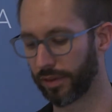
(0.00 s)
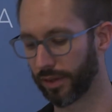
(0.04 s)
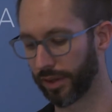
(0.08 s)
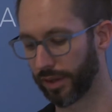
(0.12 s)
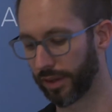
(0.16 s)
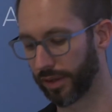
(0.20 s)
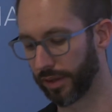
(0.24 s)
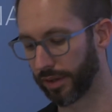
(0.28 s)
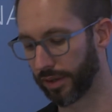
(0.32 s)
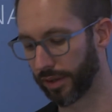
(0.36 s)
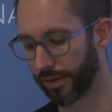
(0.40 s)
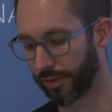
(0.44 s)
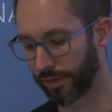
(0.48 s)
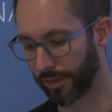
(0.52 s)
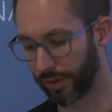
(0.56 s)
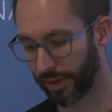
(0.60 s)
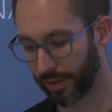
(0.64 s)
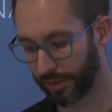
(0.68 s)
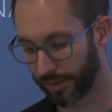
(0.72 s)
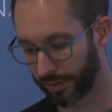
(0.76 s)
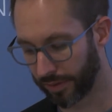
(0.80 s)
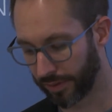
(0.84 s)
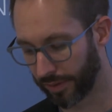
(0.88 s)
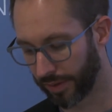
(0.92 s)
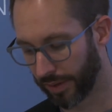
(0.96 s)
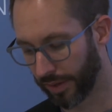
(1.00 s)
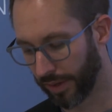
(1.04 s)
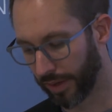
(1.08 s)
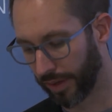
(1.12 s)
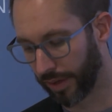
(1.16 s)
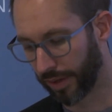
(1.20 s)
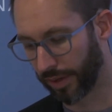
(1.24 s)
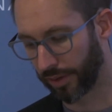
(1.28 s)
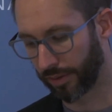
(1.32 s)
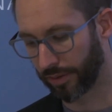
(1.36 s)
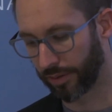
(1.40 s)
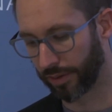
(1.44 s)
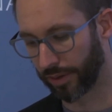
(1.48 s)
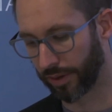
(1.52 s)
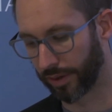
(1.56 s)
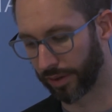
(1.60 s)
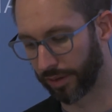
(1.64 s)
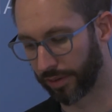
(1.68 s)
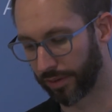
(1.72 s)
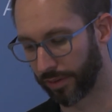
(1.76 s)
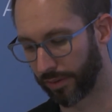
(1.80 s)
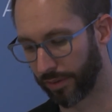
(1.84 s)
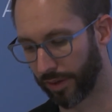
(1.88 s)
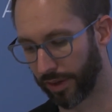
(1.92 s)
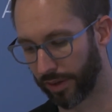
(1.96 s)
see any difference
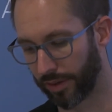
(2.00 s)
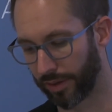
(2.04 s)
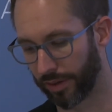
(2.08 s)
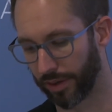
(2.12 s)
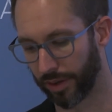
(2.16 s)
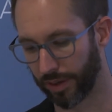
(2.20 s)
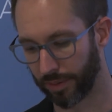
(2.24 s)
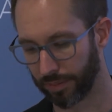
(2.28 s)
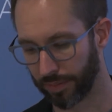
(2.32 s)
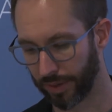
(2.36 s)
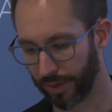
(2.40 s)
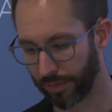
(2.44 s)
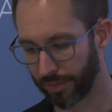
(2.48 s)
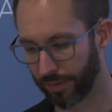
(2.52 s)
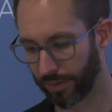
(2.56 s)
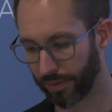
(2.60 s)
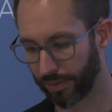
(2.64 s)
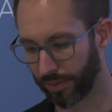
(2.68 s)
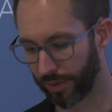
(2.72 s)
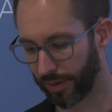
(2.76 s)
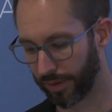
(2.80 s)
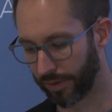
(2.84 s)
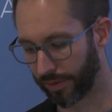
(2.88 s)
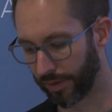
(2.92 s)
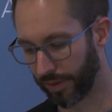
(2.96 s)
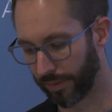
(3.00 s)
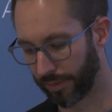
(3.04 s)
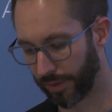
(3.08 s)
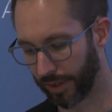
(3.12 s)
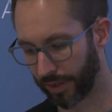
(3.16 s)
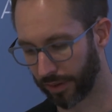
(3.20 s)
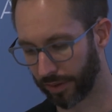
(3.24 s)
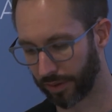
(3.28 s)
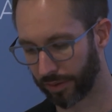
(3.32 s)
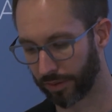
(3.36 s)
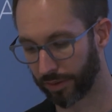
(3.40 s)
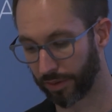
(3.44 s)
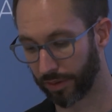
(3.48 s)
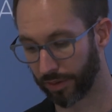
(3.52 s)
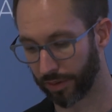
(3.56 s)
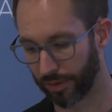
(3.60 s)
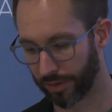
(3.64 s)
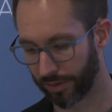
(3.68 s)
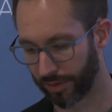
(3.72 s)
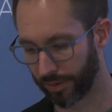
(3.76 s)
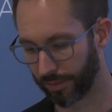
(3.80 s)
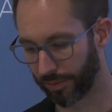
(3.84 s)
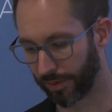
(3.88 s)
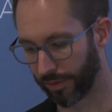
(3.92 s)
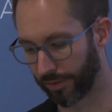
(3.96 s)
according to whether or not people were in treatment control
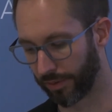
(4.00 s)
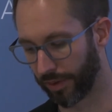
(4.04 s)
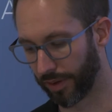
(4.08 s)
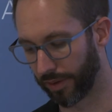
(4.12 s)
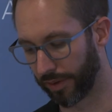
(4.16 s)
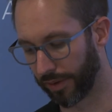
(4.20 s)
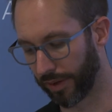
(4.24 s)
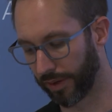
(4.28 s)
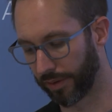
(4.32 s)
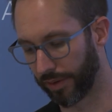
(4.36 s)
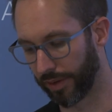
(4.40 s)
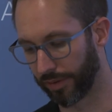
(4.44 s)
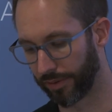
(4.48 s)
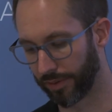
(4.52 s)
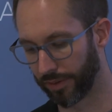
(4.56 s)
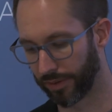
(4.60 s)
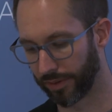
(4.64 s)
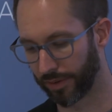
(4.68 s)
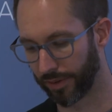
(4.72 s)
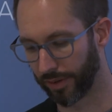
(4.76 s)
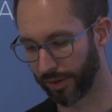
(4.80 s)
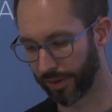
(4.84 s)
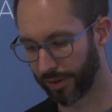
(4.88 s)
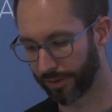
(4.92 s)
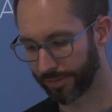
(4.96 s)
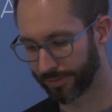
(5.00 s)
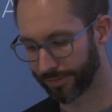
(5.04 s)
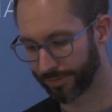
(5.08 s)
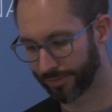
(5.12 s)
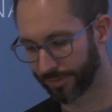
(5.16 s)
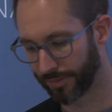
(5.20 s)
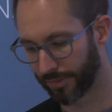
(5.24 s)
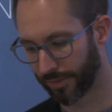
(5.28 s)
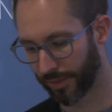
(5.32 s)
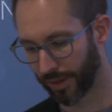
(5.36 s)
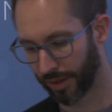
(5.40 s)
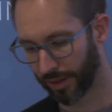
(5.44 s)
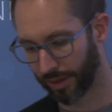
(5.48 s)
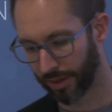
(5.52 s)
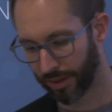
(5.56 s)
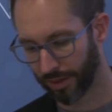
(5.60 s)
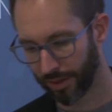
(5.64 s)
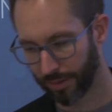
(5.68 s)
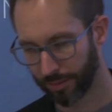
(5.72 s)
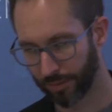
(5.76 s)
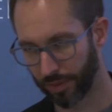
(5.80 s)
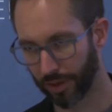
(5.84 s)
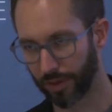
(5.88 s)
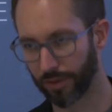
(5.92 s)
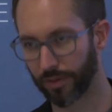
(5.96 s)
in terms of whether they left the study.
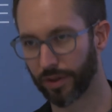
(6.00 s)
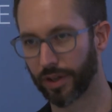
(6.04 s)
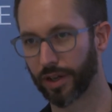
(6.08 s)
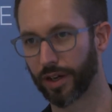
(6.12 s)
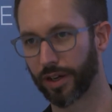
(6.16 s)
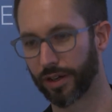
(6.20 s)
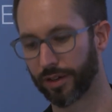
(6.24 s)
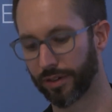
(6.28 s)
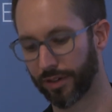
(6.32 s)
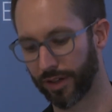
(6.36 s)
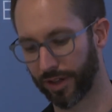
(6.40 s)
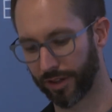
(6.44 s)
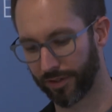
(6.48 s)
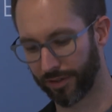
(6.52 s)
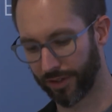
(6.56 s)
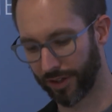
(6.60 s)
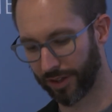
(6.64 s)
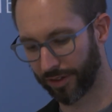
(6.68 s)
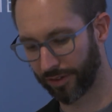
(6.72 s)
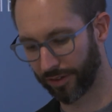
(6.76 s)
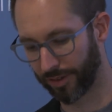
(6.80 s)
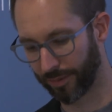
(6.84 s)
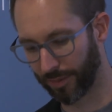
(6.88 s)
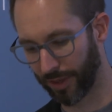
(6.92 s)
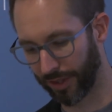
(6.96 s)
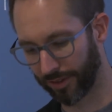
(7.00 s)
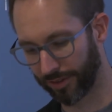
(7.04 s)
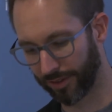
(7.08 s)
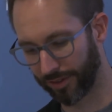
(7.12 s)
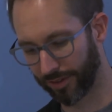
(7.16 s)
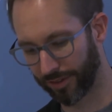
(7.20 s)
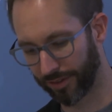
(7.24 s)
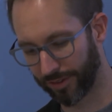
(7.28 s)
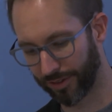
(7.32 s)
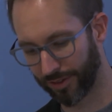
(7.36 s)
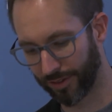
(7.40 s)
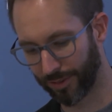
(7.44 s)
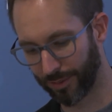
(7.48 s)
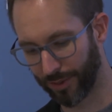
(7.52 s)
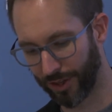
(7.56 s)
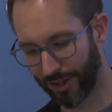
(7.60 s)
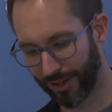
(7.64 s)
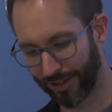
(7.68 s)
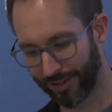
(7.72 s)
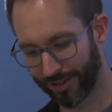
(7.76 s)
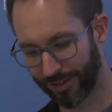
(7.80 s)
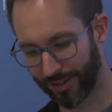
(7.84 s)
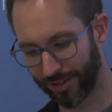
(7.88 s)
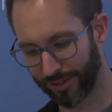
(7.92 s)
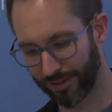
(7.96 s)
But we got a lot of angry messages to the
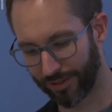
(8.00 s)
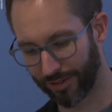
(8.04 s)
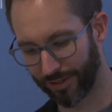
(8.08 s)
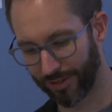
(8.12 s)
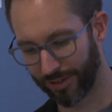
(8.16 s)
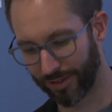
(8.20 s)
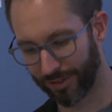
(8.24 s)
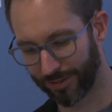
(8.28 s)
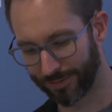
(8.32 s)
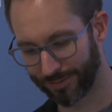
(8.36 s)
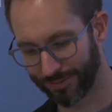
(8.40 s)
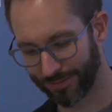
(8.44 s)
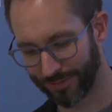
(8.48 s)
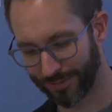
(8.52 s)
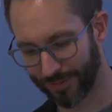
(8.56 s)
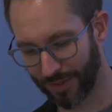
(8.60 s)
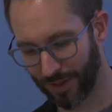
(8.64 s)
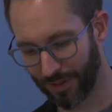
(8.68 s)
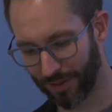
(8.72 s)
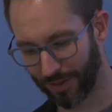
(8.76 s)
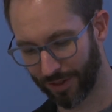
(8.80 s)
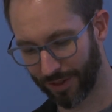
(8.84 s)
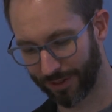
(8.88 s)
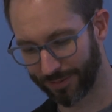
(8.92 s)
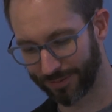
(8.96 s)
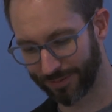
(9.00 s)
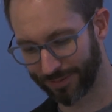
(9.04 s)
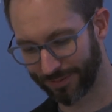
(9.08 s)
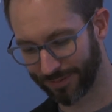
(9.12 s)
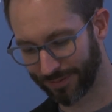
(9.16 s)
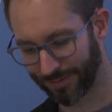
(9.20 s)
bot, that's for sure. Okay.